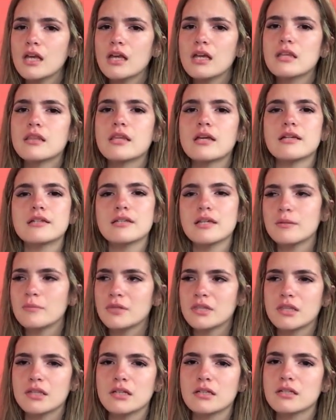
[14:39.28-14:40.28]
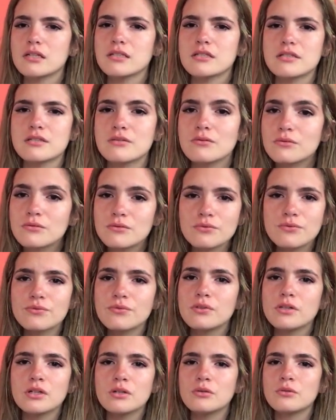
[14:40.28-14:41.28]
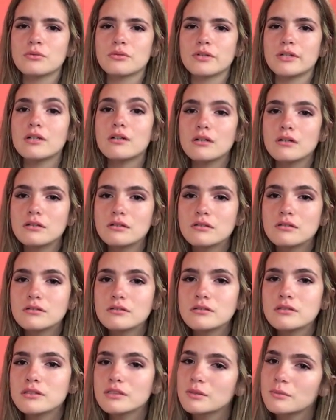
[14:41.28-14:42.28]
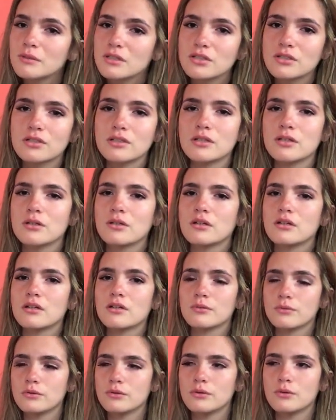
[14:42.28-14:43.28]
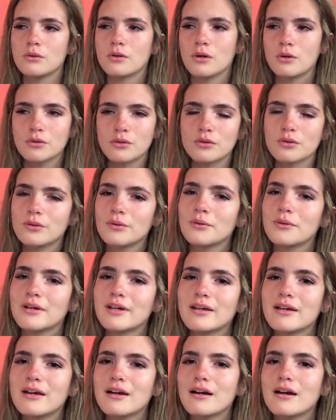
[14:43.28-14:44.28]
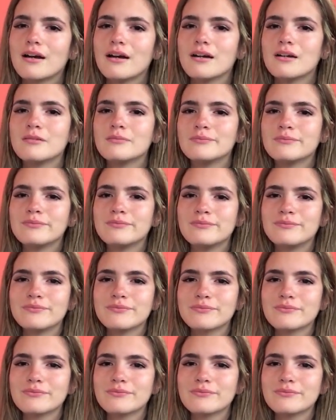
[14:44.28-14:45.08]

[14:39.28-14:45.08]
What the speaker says: And that type of thing doesn't feel real, especially if you go through it. And